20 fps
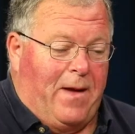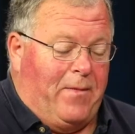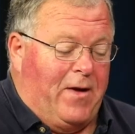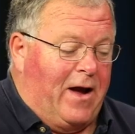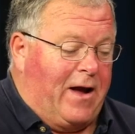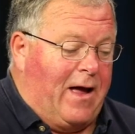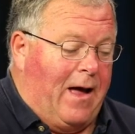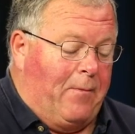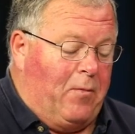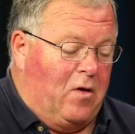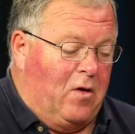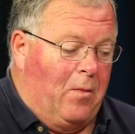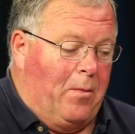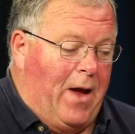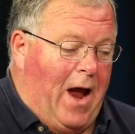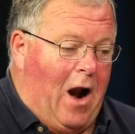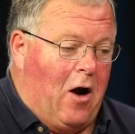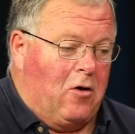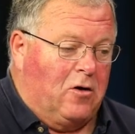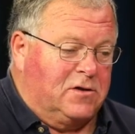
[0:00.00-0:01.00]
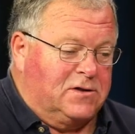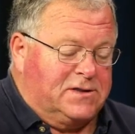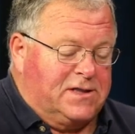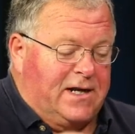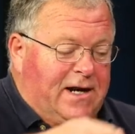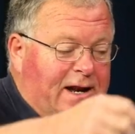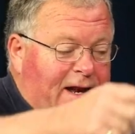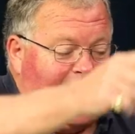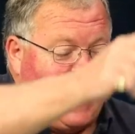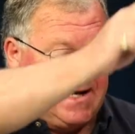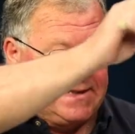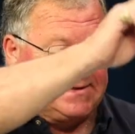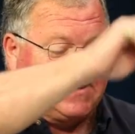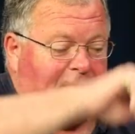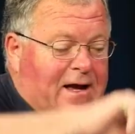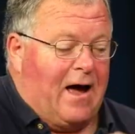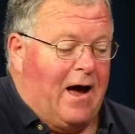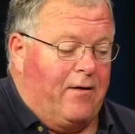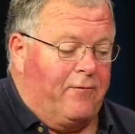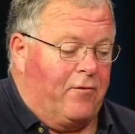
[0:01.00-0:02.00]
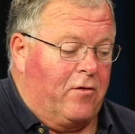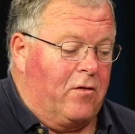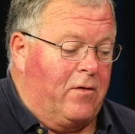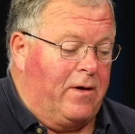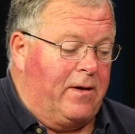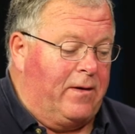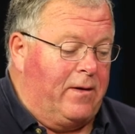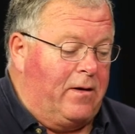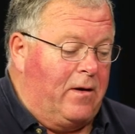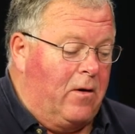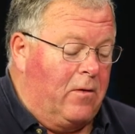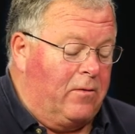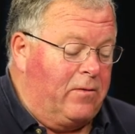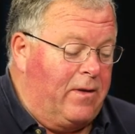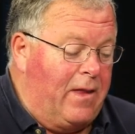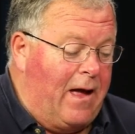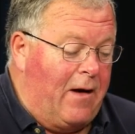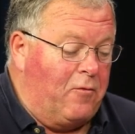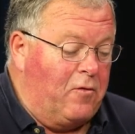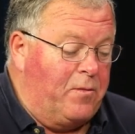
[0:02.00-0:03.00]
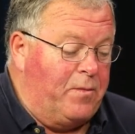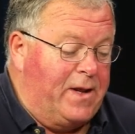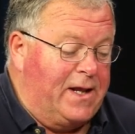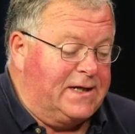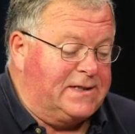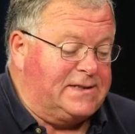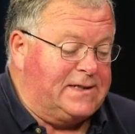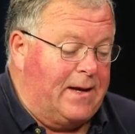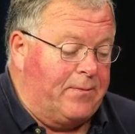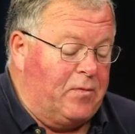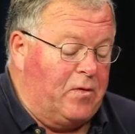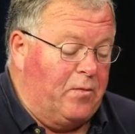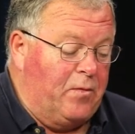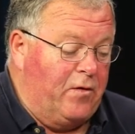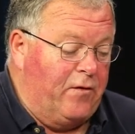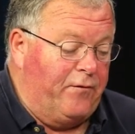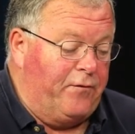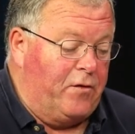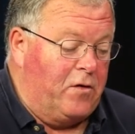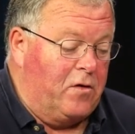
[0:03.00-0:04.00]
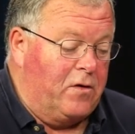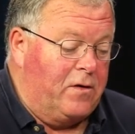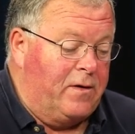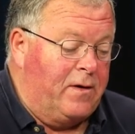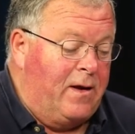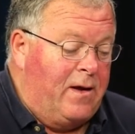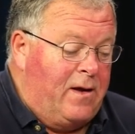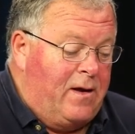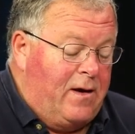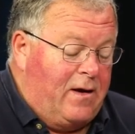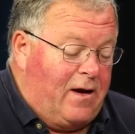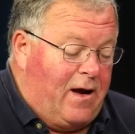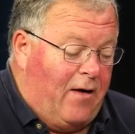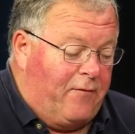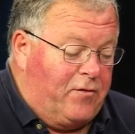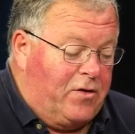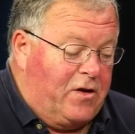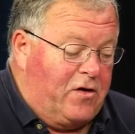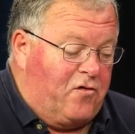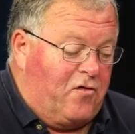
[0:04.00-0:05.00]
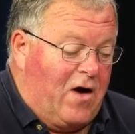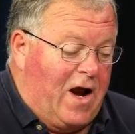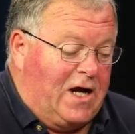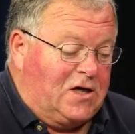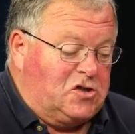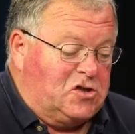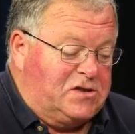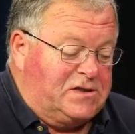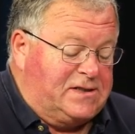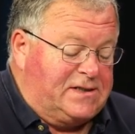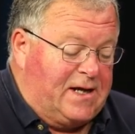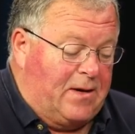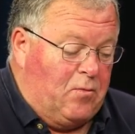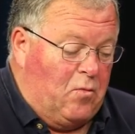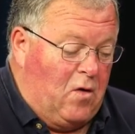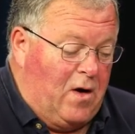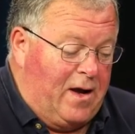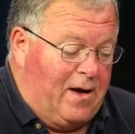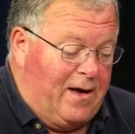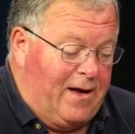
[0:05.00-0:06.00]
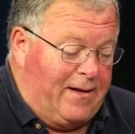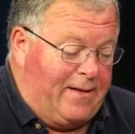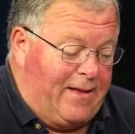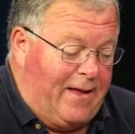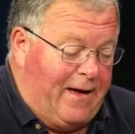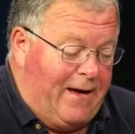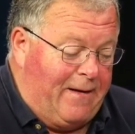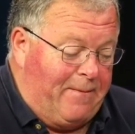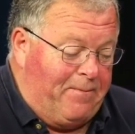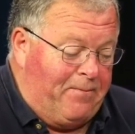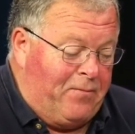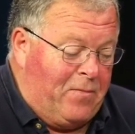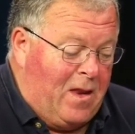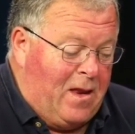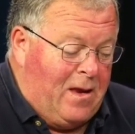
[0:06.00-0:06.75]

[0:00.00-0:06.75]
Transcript: maybe a couple of barrels and it has a cover and you know that would be acceptable if you could cover the trash in some way like that.